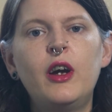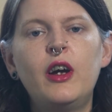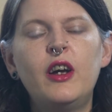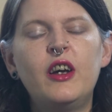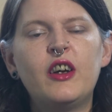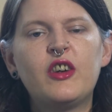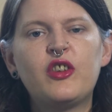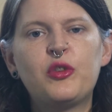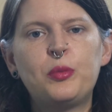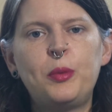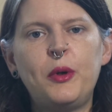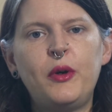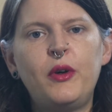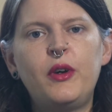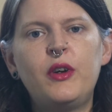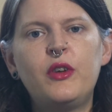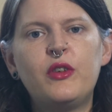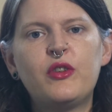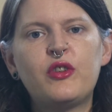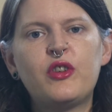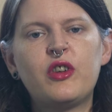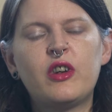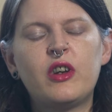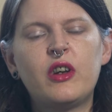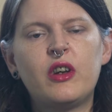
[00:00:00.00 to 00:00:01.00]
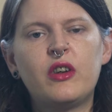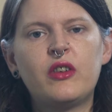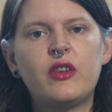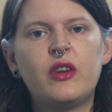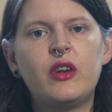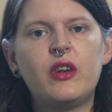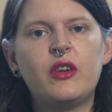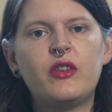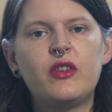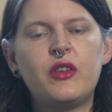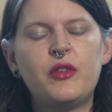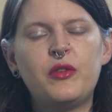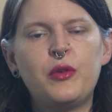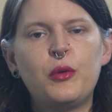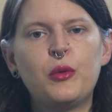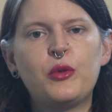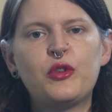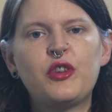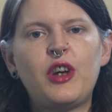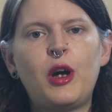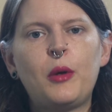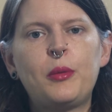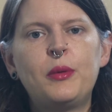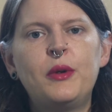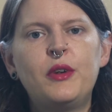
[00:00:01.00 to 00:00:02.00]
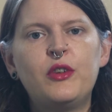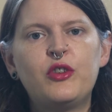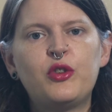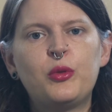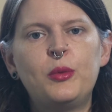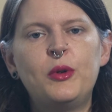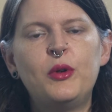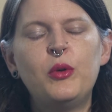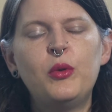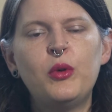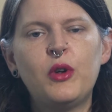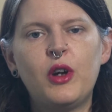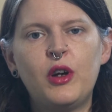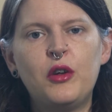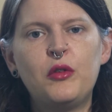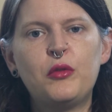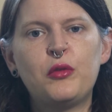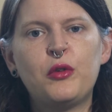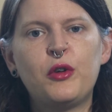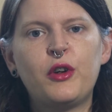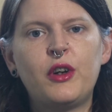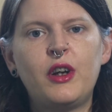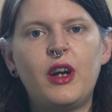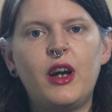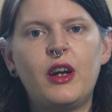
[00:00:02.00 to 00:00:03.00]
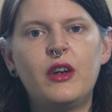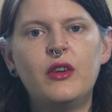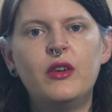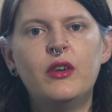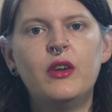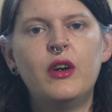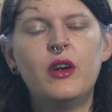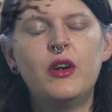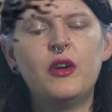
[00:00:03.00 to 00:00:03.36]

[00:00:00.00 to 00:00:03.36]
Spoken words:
experiencing it as if it was happening to me all over again.